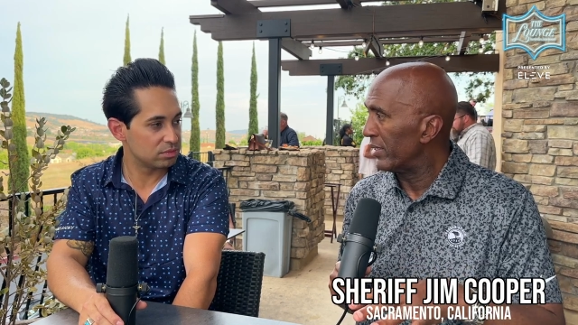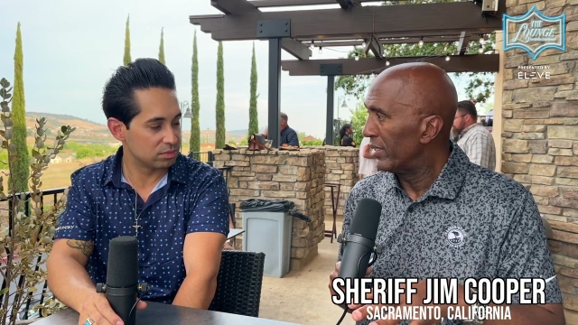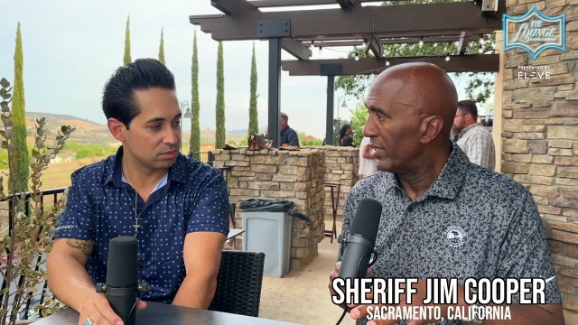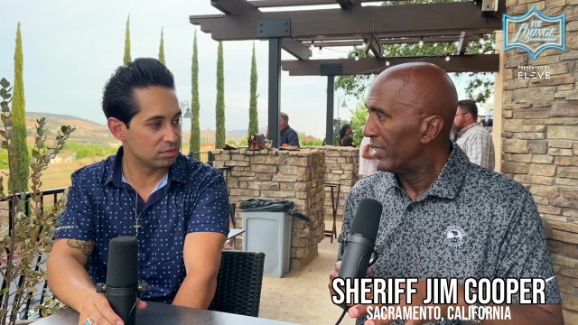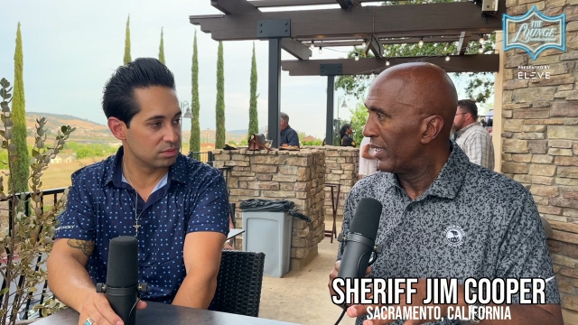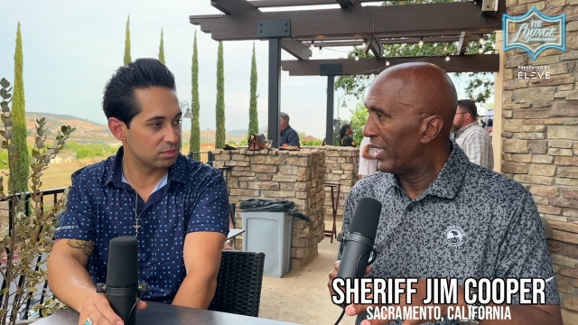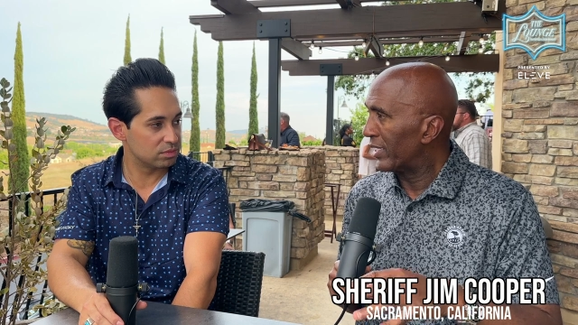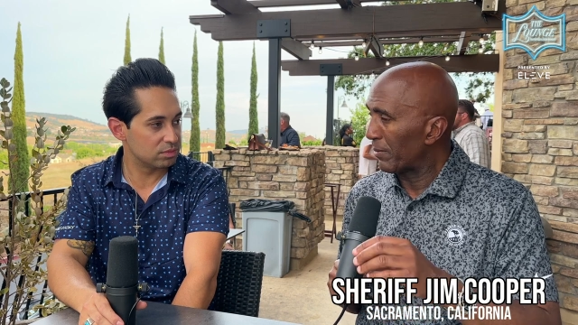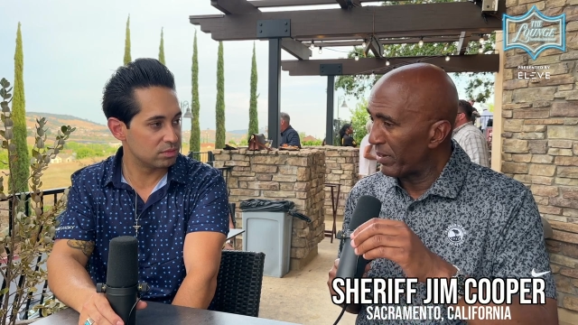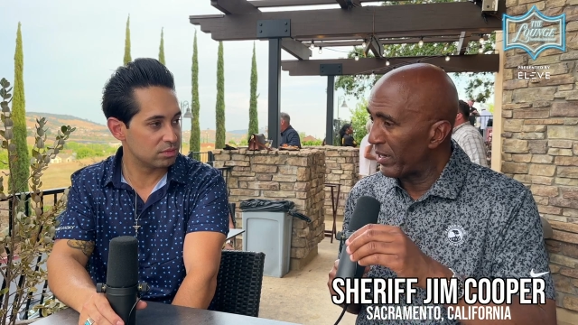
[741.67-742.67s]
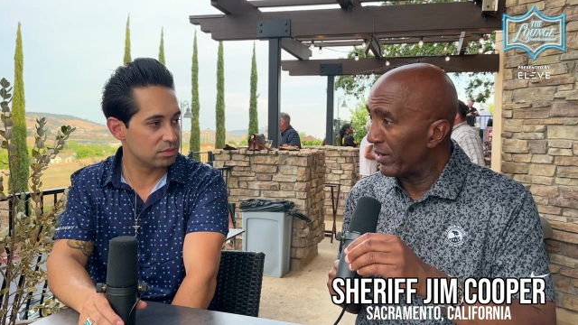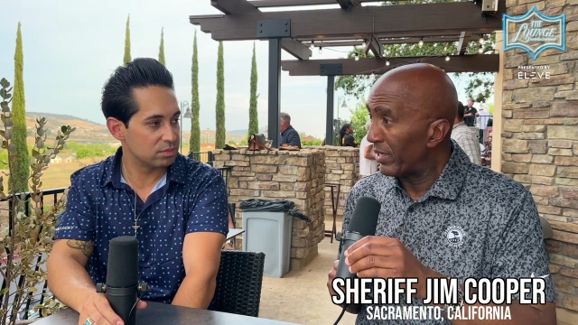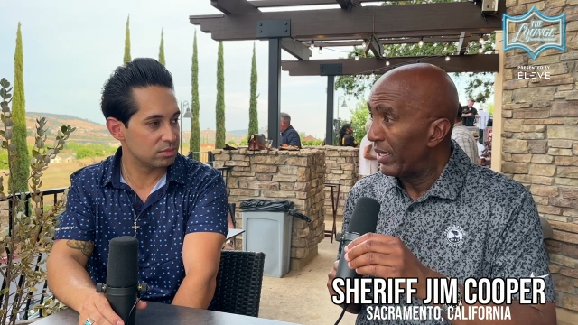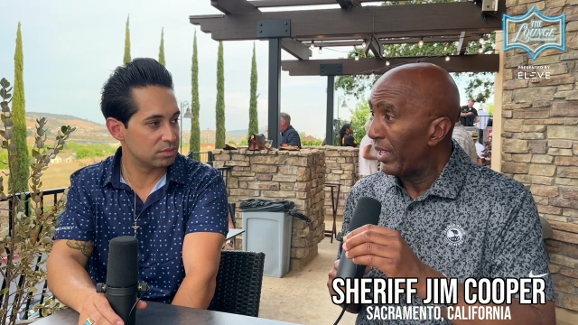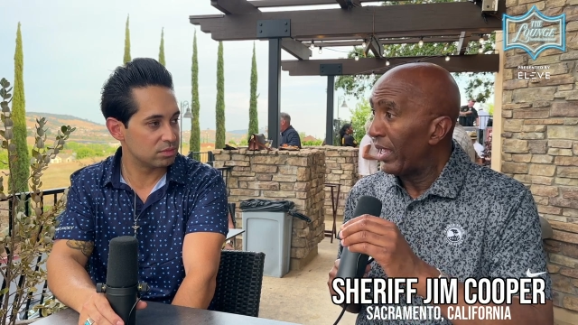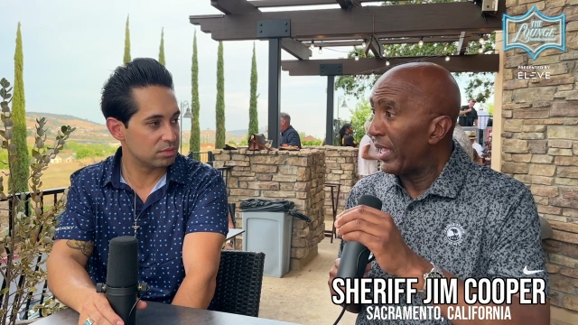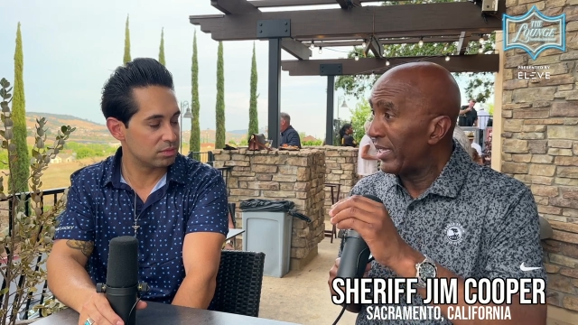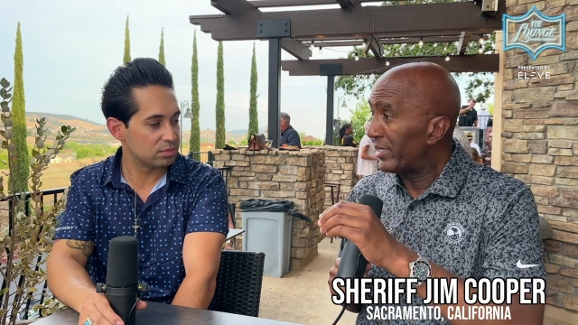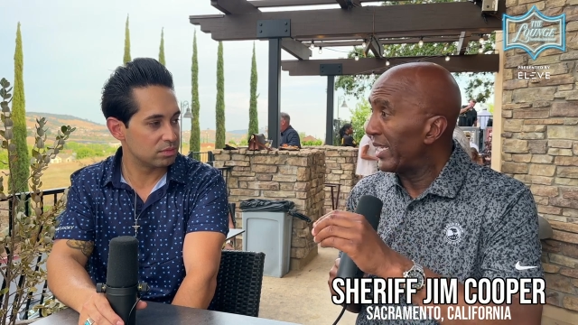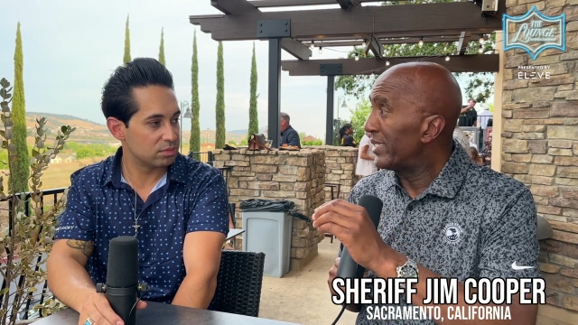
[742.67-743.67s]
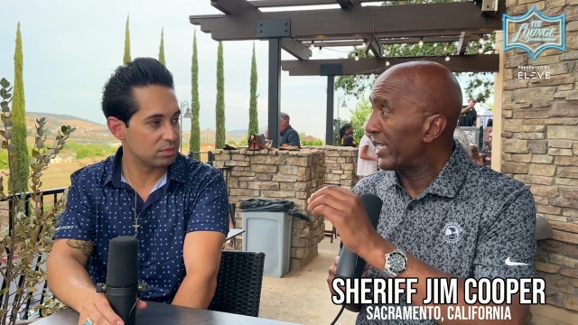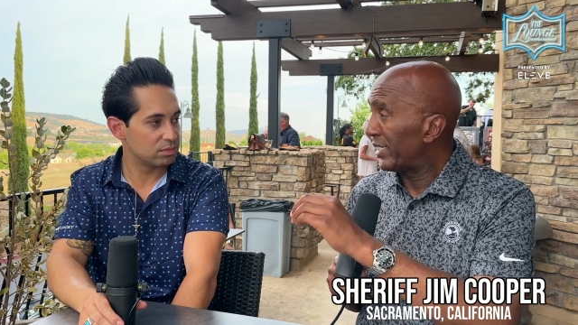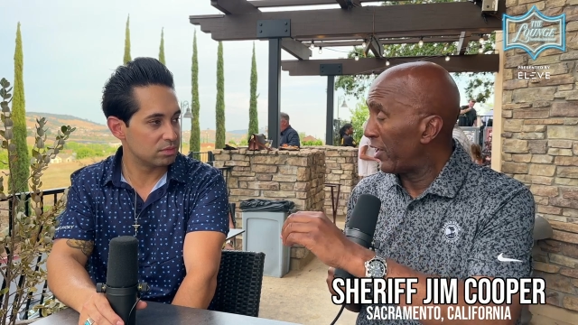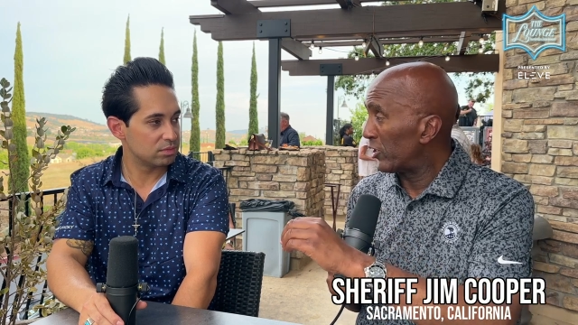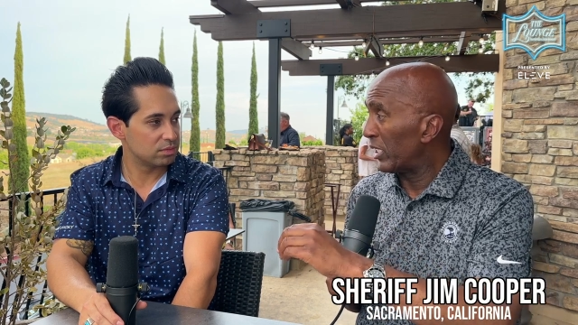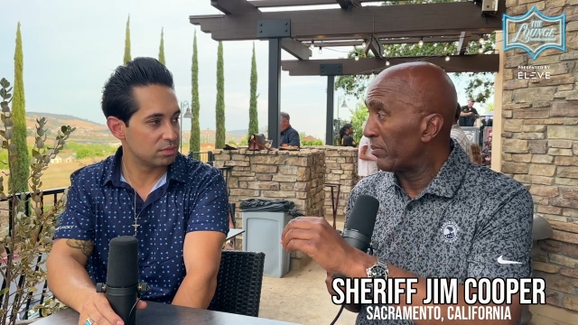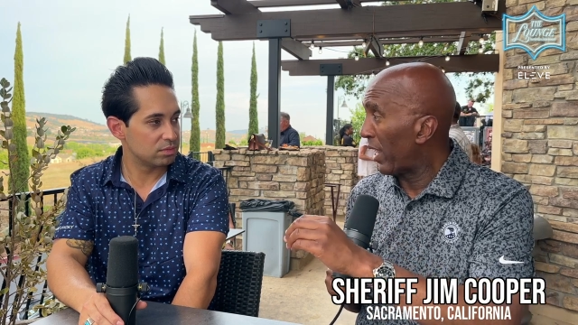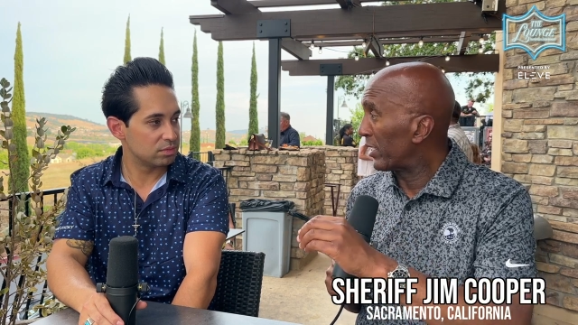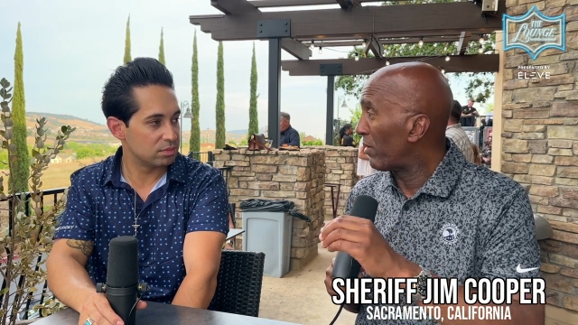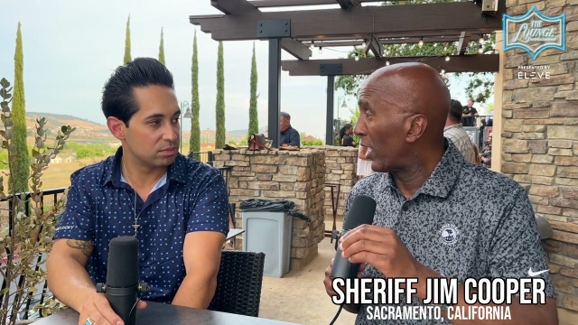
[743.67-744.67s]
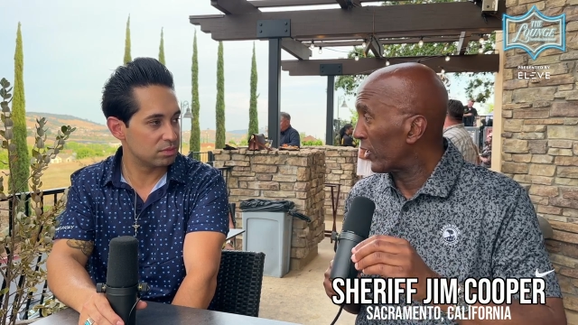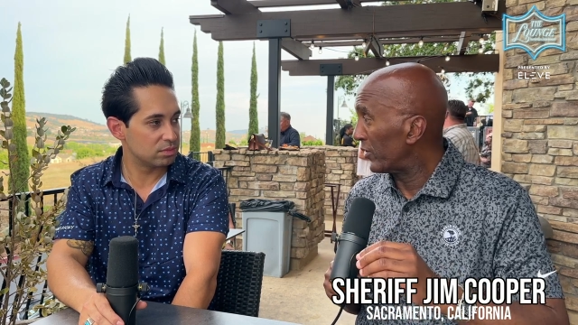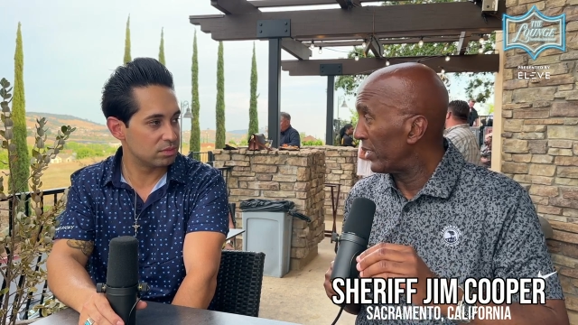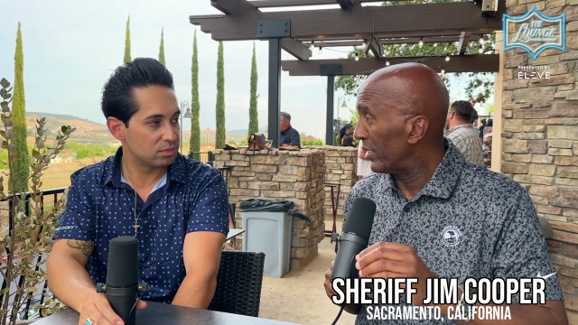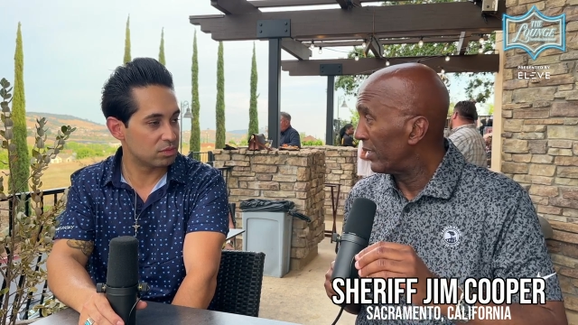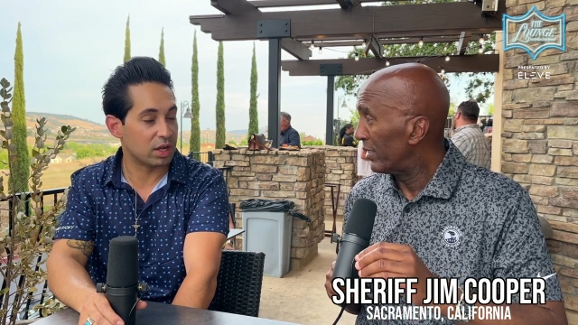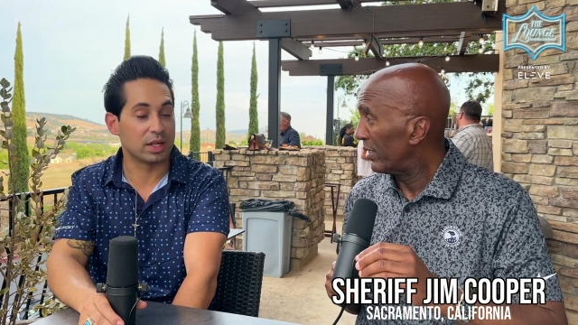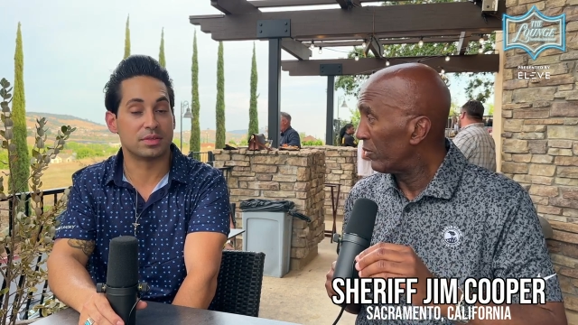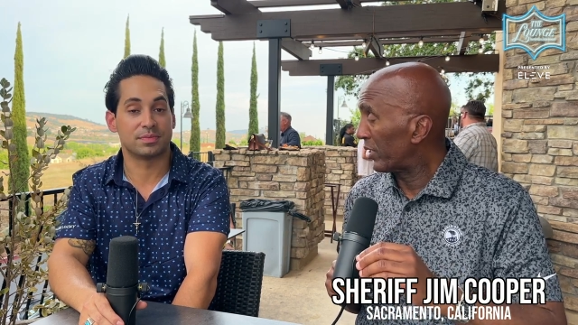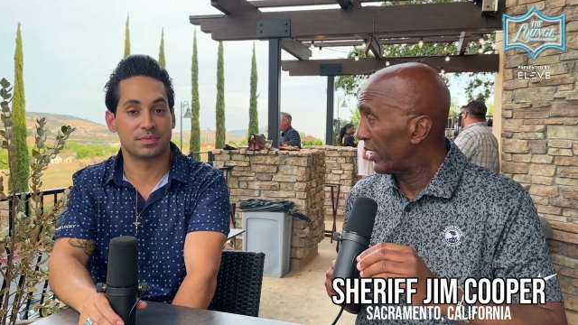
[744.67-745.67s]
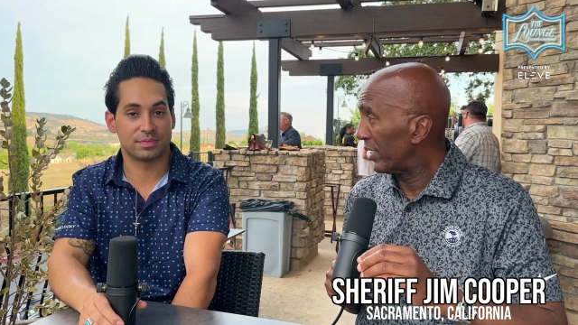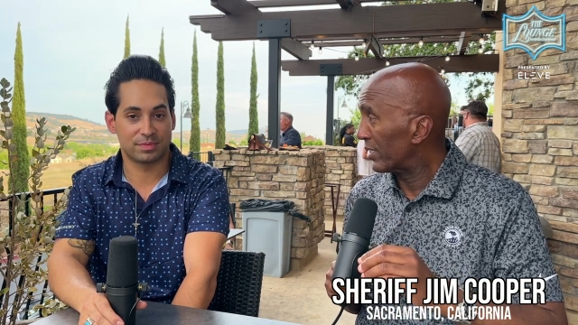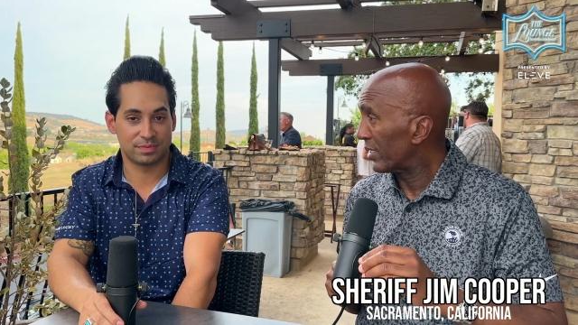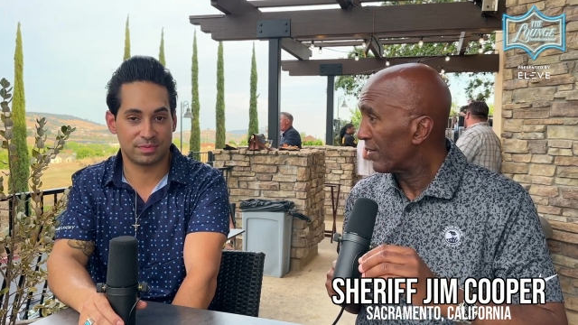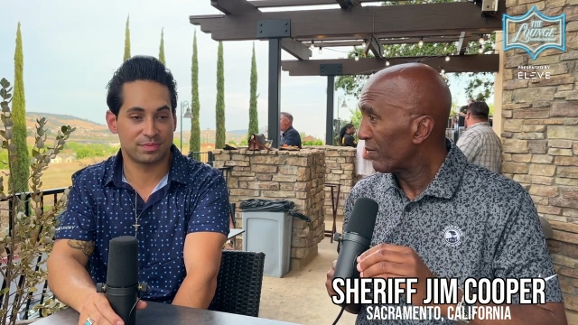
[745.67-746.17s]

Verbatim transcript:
Speaker 1: Mm-hmm. And as a parent, it's a dictatorship, not a democracy with kids.